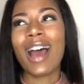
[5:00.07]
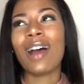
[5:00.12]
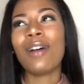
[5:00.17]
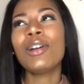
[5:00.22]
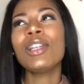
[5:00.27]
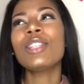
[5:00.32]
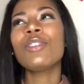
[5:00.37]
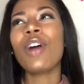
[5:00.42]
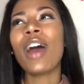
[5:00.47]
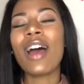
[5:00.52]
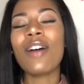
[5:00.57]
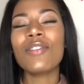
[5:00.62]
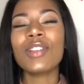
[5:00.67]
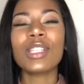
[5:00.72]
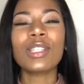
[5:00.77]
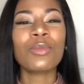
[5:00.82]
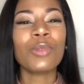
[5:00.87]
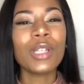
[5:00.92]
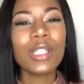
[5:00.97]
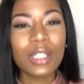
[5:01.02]
I was gonna have
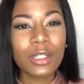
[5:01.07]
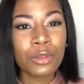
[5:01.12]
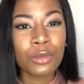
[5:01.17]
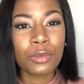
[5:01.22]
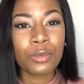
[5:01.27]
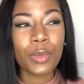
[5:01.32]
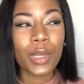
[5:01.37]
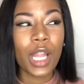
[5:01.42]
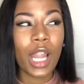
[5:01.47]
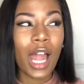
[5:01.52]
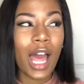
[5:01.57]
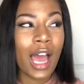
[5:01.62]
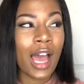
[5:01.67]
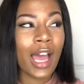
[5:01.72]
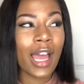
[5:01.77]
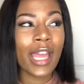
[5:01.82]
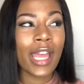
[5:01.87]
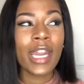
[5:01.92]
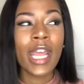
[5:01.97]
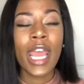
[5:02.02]
a swimsuit
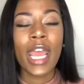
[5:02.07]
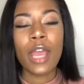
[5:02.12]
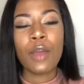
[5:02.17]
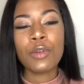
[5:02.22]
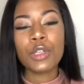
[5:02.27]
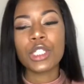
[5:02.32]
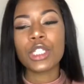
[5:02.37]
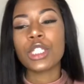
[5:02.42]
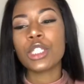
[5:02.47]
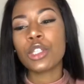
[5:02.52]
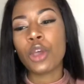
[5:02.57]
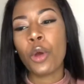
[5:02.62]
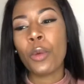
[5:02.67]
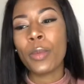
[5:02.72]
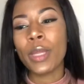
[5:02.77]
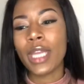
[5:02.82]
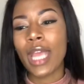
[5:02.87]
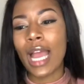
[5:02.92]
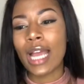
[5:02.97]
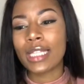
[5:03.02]
line. It was just
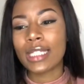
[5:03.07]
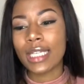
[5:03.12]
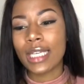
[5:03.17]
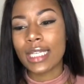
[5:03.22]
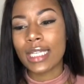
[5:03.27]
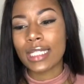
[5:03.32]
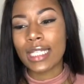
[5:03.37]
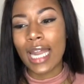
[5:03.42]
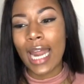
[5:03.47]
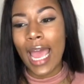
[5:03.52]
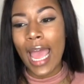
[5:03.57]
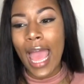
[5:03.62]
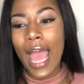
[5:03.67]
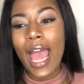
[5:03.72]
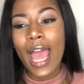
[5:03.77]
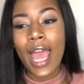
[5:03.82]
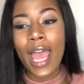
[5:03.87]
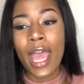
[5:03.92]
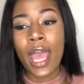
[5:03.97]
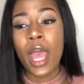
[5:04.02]
so many ideas that I
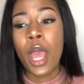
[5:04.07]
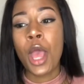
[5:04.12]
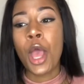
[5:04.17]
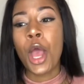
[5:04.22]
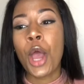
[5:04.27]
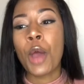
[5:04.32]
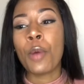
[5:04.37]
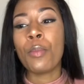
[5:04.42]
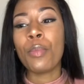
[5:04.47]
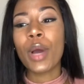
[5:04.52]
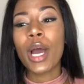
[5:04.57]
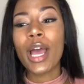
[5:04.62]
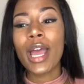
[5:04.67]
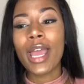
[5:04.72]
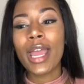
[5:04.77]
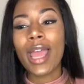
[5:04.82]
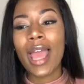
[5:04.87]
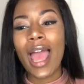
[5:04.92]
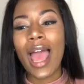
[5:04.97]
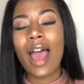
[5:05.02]
had.
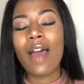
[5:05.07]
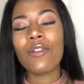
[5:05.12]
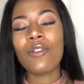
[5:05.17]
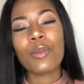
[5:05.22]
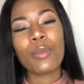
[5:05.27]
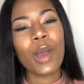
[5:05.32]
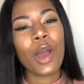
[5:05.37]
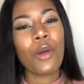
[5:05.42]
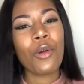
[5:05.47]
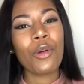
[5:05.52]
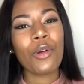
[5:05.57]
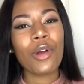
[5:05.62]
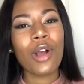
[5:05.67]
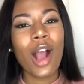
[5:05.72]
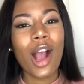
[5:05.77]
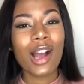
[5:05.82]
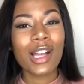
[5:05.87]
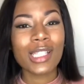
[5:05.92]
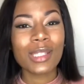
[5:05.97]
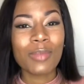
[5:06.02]
But having my own
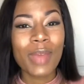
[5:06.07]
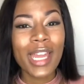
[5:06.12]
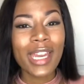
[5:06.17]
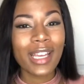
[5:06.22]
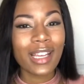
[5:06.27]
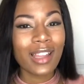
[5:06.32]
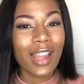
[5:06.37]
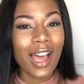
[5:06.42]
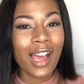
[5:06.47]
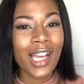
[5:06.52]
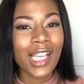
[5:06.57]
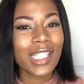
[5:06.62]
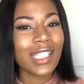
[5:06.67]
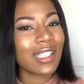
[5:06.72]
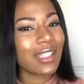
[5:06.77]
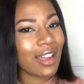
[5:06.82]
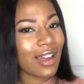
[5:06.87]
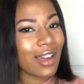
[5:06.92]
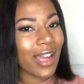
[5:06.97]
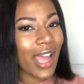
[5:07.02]
cosmetic line
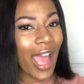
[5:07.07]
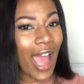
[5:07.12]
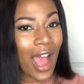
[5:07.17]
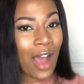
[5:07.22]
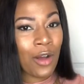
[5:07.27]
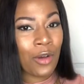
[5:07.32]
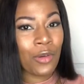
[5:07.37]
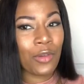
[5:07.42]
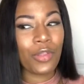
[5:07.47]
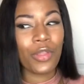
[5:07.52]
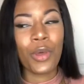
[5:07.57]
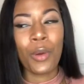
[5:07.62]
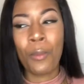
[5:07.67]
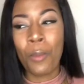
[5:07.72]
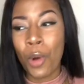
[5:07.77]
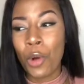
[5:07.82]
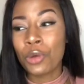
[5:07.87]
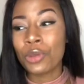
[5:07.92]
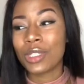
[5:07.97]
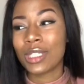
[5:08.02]
stuck out the
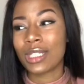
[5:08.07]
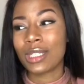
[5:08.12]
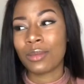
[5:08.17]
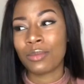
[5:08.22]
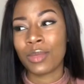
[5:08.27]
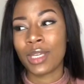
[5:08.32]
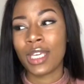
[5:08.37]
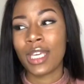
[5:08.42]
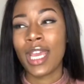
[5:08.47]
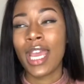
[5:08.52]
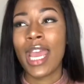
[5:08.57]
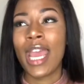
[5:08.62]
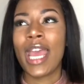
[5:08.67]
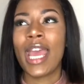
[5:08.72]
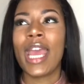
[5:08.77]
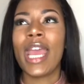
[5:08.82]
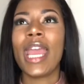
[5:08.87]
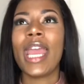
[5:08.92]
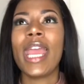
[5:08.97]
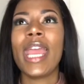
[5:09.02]
most to me.
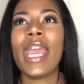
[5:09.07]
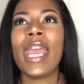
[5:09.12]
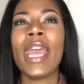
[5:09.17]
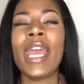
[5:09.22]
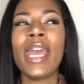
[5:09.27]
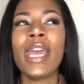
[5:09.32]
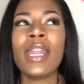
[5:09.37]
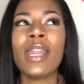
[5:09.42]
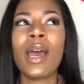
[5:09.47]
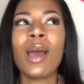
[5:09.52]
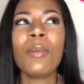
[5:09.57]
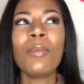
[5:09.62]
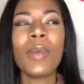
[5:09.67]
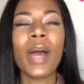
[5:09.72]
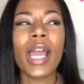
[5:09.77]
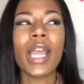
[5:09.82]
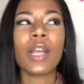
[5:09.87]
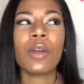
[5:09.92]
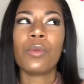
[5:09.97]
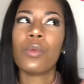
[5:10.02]
And I'm
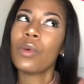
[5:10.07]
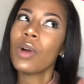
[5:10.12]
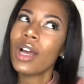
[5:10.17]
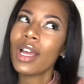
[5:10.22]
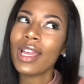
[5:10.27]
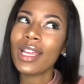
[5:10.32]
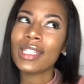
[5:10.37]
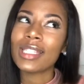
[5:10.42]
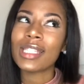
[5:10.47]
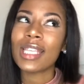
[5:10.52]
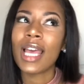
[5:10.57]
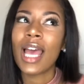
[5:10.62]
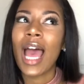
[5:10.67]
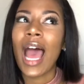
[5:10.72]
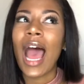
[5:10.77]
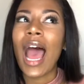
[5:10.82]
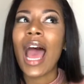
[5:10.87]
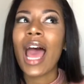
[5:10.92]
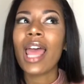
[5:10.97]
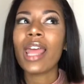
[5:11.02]
like, what?
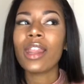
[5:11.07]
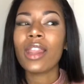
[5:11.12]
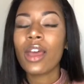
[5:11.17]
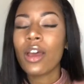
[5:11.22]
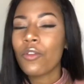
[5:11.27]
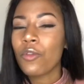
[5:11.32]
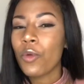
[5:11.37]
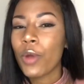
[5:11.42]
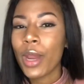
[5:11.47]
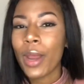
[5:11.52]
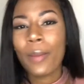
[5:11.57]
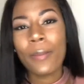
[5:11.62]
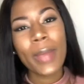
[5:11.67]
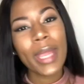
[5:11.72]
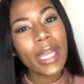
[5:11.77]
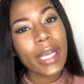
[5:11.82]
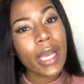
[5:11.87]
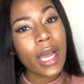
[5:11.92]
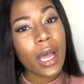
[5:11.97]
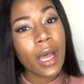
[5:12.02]
I love wearing
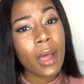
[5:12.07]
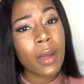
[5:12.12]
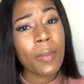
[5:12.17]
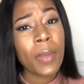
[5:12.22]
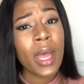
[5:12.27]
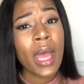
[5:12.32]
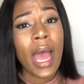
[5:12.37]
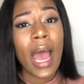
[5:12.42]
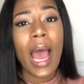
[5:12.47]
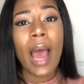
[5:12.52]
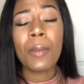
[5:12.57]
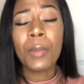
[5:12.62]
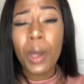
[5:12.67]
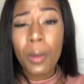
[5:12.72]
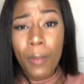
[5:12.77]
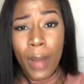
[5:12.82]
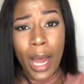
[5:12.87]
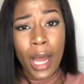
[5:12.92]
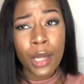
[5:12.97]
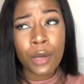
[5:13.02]
makeup. I'm a
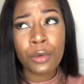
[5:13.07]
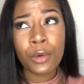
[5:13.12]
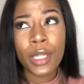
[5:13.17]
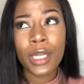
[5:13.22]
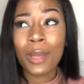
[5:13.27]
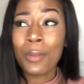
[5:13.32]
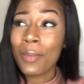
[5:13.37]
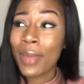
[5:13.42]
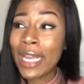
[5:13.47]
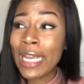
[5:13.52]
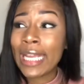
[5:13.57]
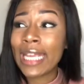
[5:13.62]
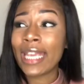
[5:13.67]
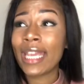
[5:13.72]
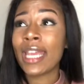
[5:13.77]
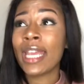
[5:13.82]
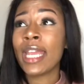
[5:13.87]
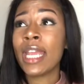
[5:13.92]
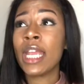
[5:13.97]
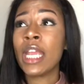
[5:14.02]
model in the
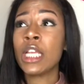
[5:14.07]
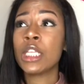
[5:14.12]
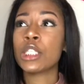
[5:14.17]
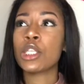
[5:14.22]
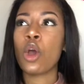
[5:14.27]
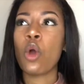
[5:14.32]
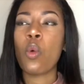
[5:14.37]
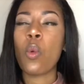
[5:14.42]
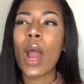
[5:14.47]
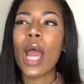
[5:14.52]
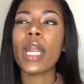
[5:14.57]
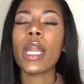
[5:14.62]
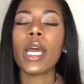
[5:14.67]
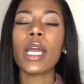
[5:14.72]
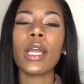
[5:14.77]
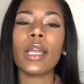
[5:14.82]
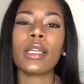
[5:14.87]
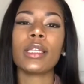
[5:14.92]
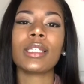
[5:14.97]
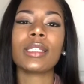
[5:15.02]
making. So why
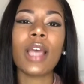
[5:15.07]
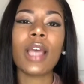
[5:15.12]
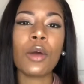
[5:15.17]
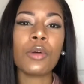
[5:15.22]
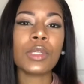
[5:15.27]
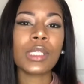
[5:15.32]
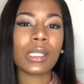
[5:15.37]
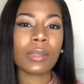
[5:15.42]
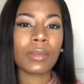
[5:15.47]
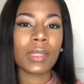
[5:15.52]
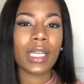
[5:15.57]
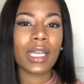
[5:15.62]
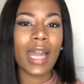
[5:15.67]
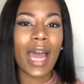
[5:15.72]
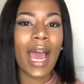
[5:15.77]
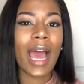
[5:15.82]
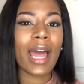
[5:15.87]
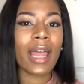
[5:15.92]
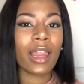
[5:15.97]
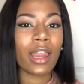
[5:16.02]
not sell something
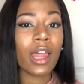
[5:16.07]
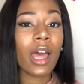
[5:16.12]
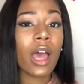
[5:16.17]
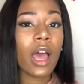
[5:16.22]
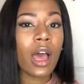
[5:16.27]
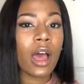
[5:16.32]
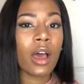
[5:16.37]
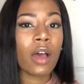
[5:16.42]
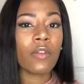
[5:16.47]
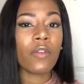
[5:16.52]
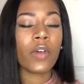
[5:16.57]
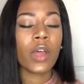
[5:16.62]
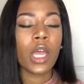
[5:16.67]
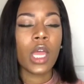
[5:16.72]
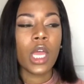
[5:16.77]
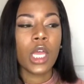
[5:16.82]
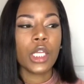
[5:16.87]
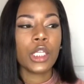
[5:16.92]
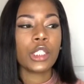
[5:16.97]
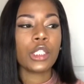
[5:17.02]
I love?
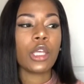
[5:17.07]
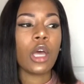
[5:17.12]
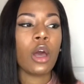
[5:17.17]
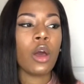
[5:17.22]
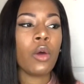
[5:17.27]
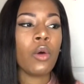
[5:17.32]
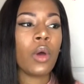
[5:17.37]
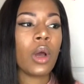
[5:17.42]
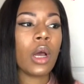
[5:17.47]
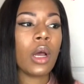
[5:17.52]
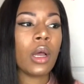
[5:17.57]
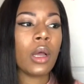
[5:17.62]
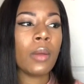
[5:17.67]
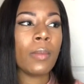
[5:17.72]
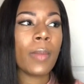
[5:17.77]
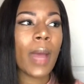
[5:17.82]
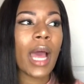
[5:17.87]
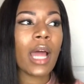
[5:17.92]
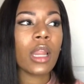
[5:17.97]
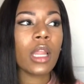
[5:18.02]
So
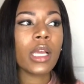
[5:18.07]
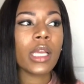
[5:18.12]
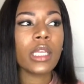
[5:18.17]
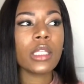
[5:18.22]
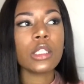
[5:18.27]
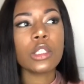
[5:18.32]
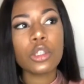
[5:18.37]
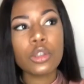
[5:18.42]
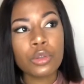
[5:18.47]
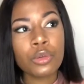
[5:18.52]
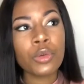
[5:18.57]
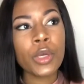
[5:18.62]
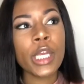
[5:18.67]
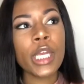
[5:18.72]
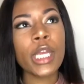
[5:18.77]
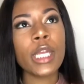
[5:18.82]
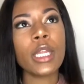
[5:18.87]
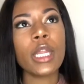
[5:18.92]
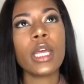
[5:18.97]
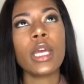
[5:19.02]
I look into it.